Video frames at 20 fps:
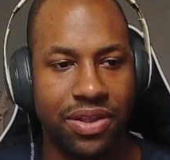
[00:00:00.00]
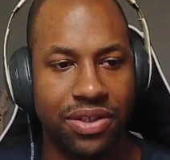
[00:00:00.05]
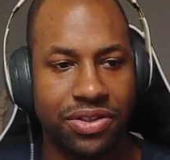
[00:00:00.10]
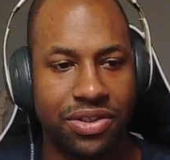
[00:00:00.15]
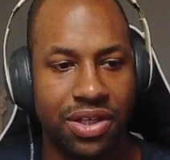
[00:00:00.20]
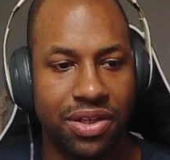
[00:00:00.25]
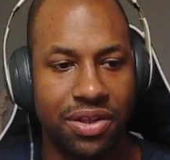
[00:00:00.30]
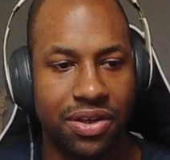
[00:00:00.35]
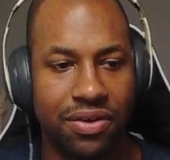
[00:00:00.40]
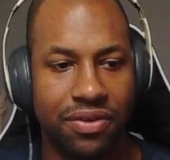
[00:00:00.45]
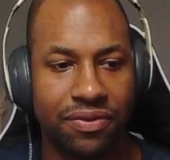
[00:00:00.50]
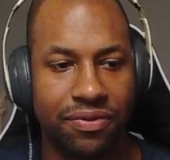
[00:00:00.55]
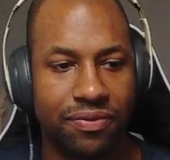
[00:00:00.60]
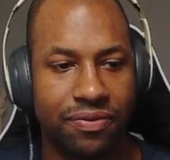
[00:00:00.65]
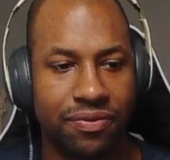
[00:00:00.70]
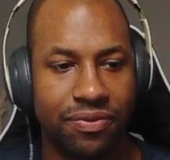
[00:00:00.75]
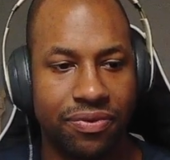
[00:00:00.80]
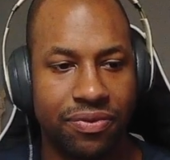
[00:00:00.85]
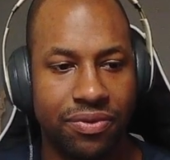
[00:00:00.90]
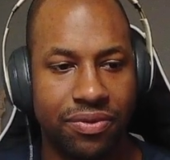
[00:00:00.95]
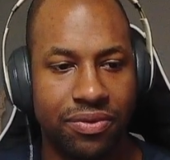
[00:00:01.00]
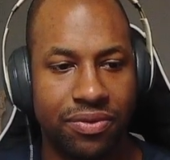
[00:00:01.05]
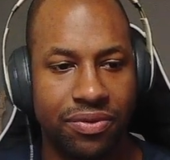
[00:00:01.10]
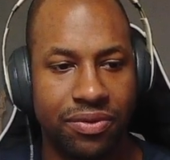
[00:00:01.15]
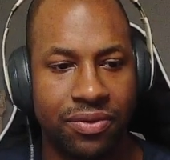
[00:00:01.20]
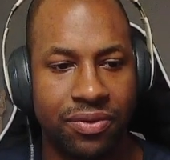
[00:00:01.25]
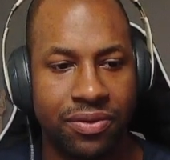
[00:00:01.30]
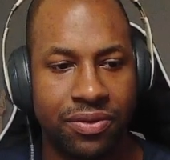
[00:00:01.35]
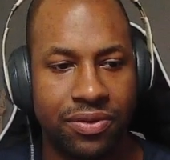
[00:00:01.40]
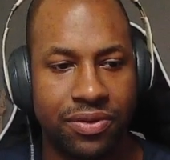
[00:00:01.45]
each other.
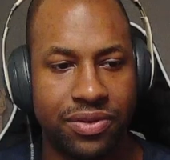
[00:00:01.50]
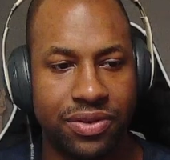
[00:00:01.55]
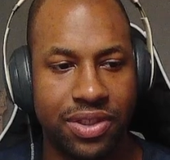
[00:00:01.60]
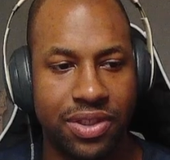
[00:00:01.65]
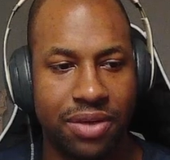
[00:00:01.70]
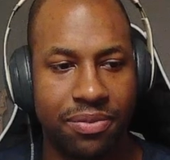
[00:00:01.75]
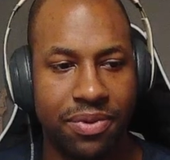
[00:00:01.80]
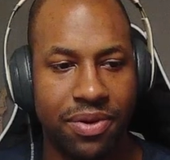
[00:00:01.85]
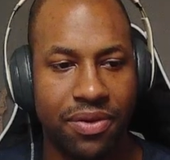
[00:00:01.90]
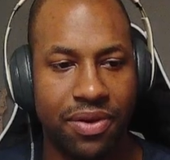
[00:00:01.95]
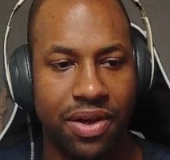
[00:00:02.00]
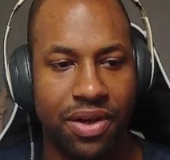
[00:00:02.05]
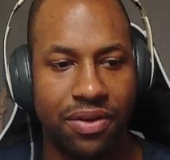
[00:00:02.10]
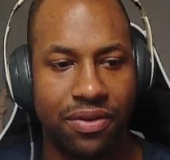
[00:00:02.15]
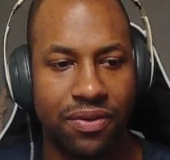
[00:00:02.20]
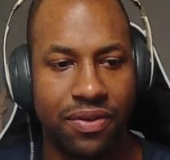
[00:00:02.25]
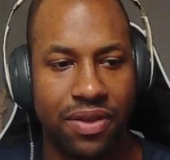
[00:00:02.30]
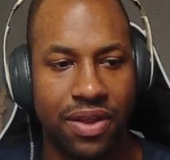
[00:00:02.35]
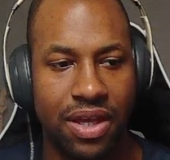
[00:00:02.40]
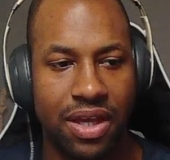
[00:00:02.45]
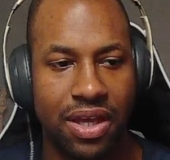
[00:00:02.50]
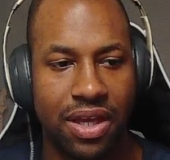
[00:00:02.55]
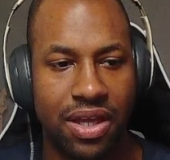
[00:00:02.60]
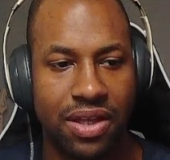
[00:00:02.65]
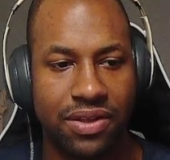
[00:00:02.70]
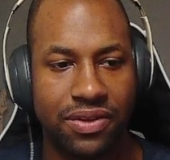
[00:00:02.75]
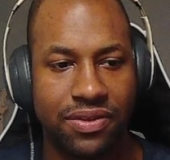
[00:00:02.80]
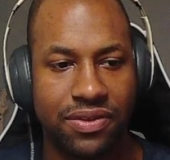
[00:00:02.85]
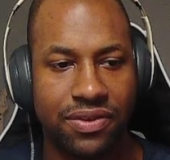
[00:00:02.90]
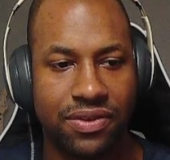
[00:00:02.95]
So I'm going to do
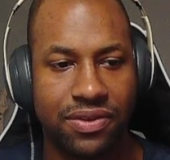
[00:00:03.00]
that.